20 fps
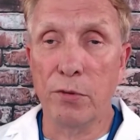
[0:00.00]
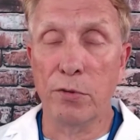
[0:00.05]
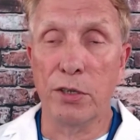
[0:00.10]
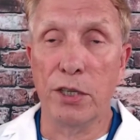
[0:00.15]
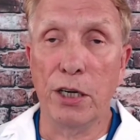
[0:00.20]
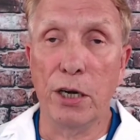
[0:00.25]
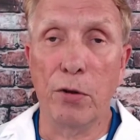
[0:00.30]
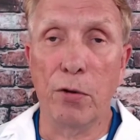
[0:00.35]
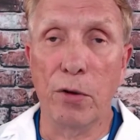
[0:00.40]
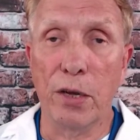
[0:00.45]

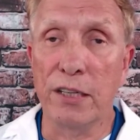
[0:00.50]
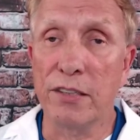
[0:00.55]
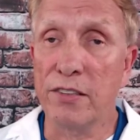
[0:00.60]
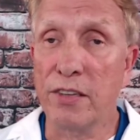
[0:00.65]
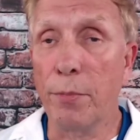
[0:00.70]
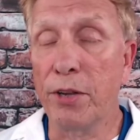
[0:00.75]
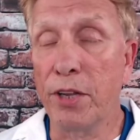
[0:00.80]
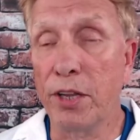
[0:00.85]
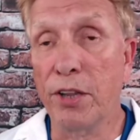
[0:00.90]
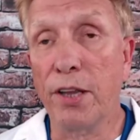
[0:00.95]
and
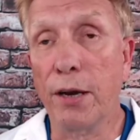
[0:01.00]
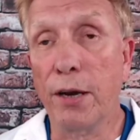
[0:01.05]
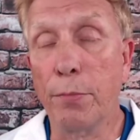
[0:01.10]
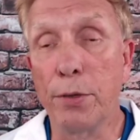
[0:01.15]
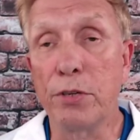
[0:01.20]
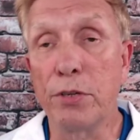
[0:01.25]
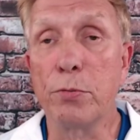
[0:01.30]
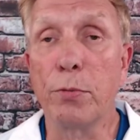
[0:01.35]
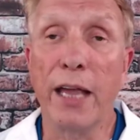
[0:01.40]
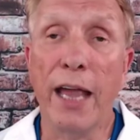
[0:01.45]
some of the
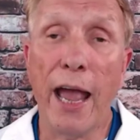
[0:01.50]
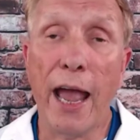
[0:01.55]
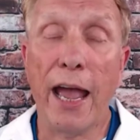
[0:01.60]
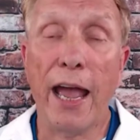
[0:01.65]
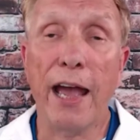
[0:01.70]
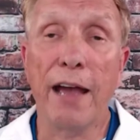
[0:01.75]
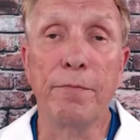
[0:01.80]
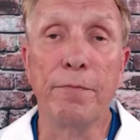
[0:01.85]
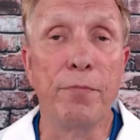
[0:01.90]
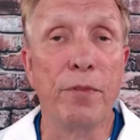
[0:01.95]
therapies we
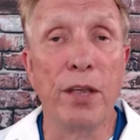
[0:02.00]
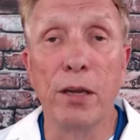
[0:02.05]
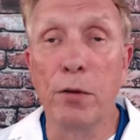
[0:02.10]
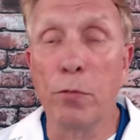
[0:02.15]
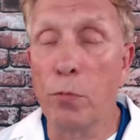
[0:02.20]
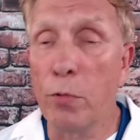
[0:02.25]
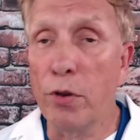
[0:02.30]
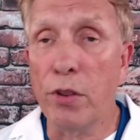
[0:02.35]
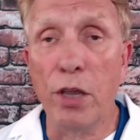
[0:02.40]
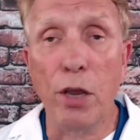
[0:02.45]
have,
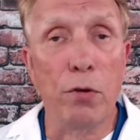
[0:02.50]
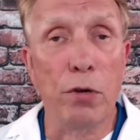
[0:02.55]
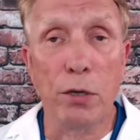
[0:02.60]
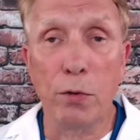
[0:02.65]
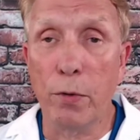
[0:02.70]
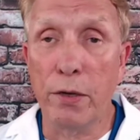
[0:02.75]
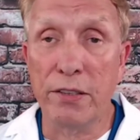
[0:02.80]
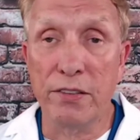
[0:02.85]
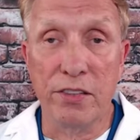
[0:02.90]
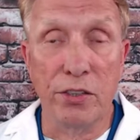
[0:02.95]
we're the only
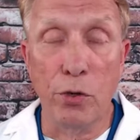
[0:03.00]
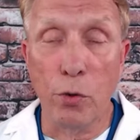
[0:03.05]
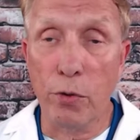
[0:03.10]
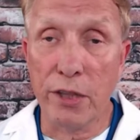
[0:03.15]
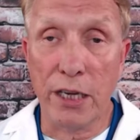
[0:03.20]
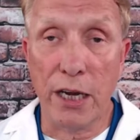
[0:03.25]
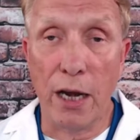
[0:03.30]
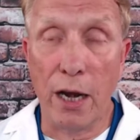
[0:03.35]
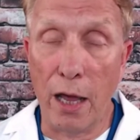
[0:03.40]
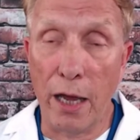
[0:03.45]
ones in
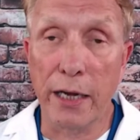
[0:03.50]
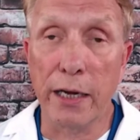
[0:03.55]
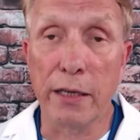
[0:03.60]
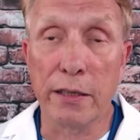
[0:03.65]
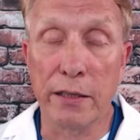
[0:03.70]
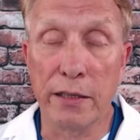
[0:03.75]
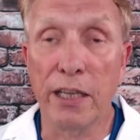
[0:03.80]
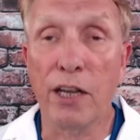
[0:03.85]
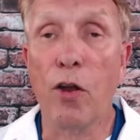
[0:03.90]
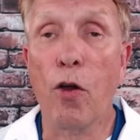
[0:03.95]
North
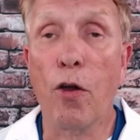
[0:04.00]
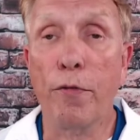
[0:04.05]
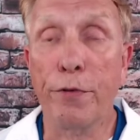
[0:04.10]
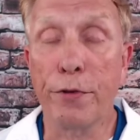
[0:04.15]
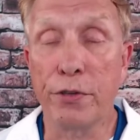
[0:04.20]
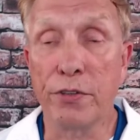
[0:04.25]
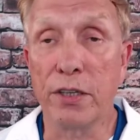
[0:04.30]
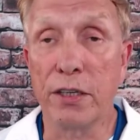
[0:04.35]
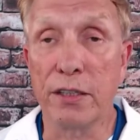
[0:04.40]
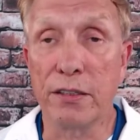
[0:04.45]
Carolina that
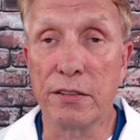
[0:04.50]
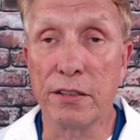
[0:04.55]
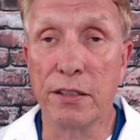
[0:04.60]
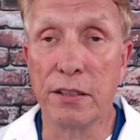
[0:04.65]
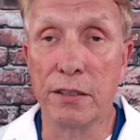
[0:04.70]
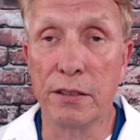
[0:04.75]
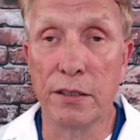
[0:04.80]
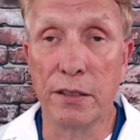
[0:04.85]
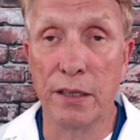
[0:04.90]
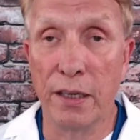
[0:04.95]
offers this.
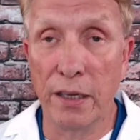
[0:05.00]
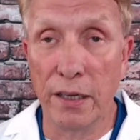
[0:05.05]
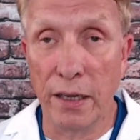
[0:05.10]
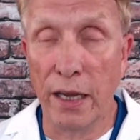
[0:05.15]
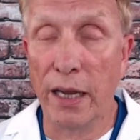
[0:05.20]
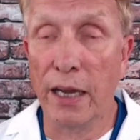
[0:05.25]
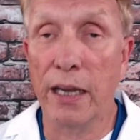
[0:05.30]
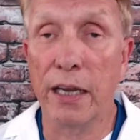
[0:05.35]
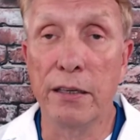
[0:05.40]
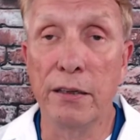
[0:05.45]

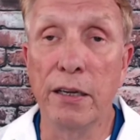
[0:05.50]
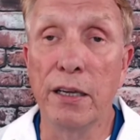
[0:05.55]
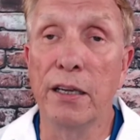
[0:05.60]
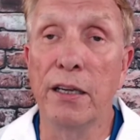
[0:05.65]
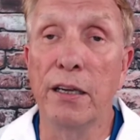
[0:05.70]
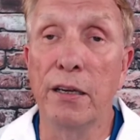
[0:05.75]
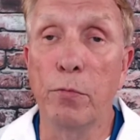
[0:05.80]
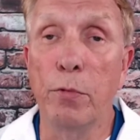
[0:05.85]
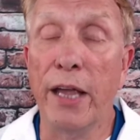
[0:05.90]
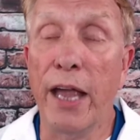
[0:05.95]
And
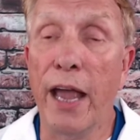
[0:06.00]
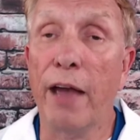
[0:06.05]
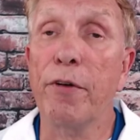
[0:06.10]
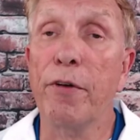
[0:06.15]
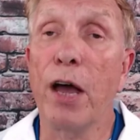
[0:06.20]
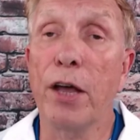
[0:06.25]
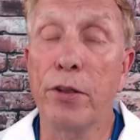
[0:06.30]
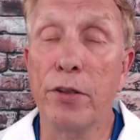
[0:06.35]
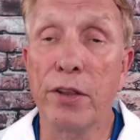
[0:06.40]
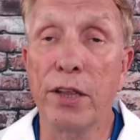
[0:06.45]
we have
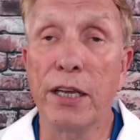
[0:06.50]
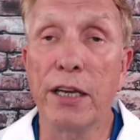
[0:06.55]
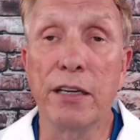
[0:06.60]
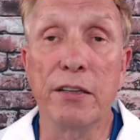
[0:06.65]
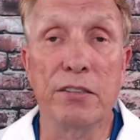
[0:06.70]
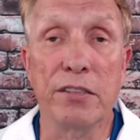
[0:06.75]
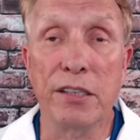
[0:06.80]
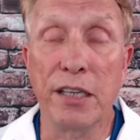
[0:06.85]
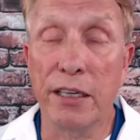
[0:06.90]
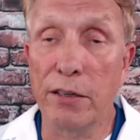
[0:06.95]
other
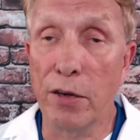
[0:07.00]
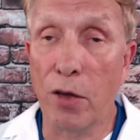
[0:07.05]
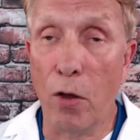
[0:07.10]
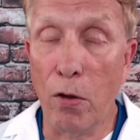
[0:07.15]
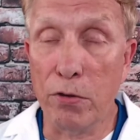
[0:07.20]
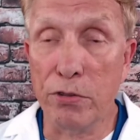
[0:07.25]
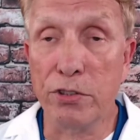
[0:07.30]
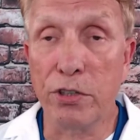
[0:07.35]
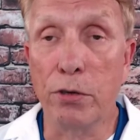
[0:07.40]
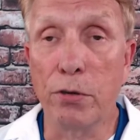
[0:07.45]
things that
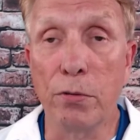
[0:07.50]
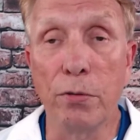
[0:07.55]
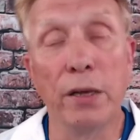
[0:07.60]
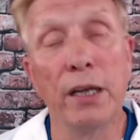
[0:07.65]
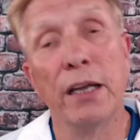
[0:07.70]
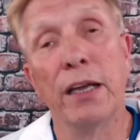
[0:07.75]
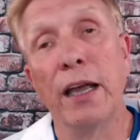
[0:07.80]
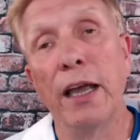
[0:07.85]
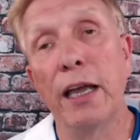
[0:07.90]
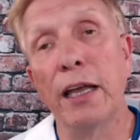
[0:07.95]
also,
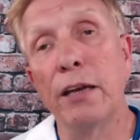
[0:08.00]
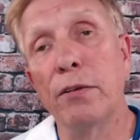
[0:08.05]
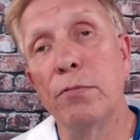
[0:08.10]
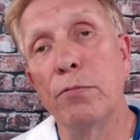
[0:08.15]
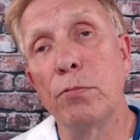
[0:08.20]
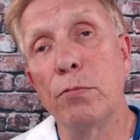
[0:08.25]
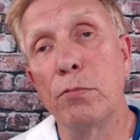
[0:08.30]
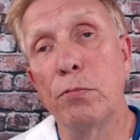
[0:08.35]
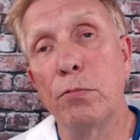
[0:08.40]
and